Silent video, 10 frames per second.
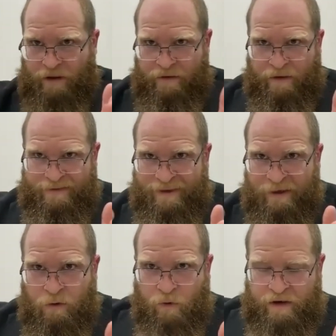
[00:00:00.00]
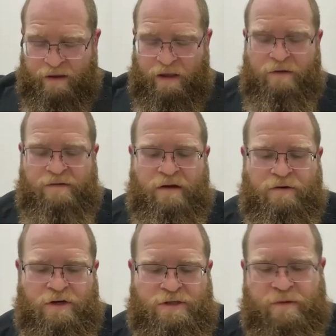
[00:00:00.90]
Until when can you say
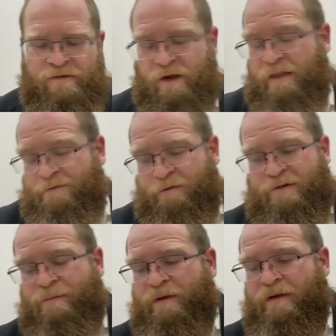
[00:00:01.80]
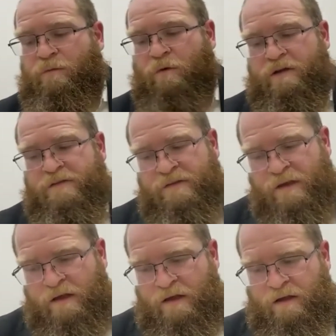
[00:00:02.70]
Kriya Shema? So again, the first opinion was
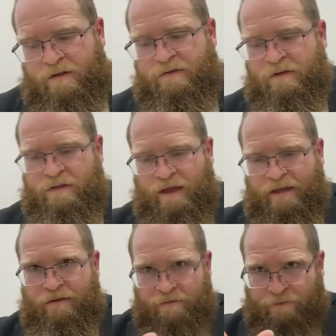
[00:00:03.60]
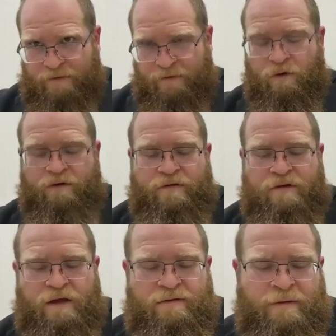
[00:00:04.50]
until the end of the first quarter of the
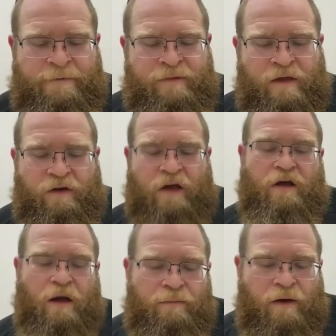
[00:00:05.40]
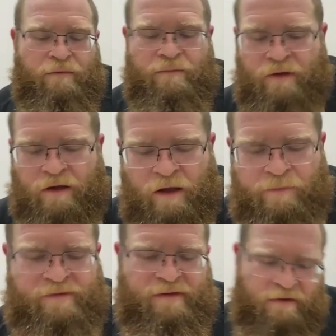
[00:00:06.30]
night. The
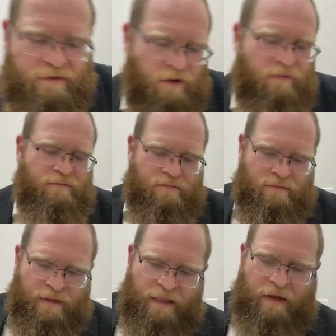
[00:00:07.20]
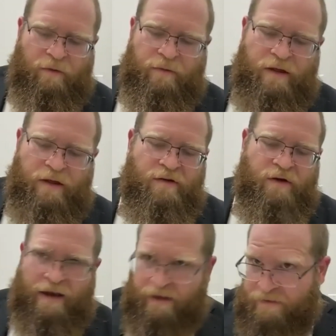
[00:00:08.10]
Chacham say no, not like a Eliezer,
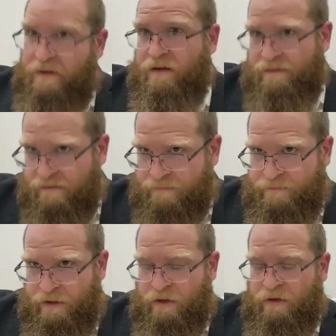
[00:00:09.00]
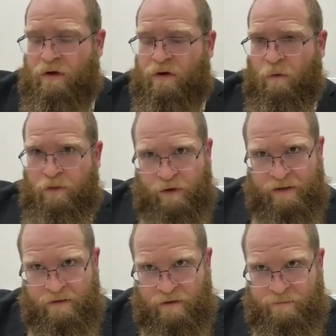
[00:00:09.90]
ad chatzos. You can go all the way
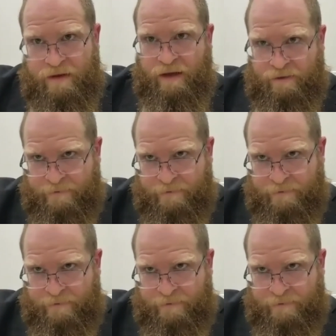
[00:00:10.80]
till midnight.